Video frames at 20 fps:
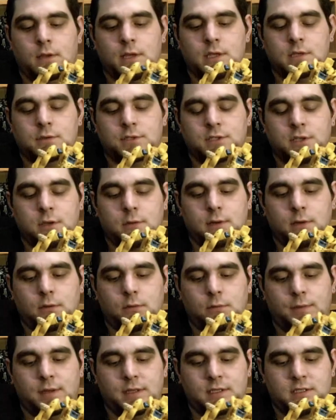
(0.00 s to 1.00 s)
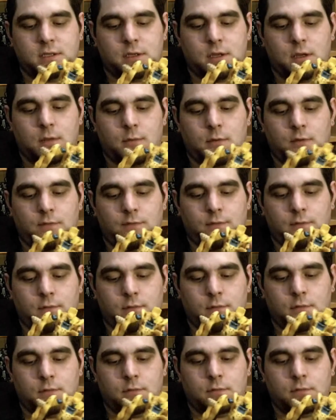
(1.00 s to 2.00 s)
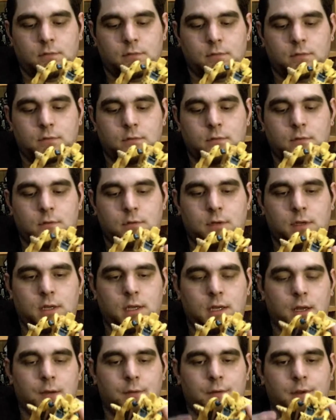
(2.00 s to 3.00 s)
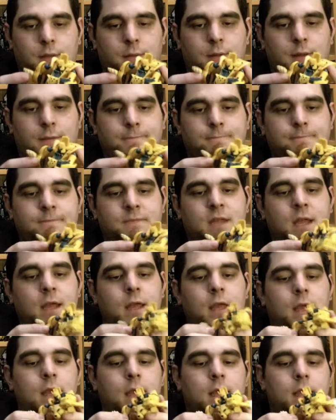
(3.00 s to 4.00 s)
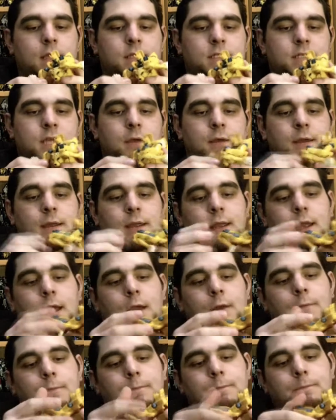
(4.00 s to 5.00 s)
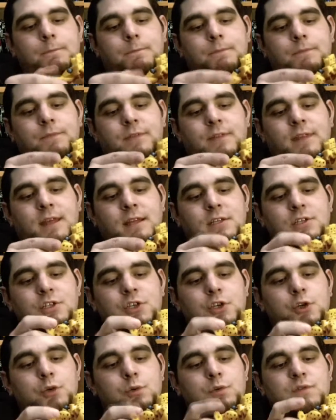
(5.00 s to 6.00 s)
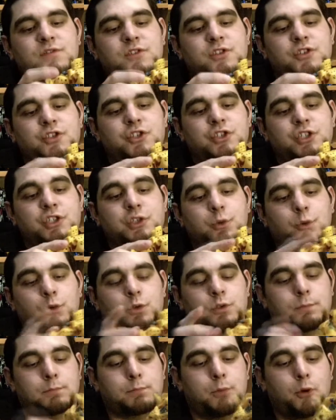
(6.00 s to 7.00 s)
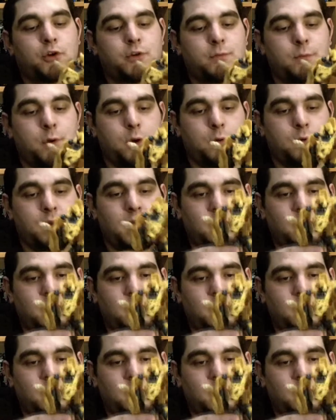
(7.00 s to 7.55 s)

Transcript: He's got his own little bits that come off, and you know what I mean. So there you go. That is a Universe Cheetor's bot mode.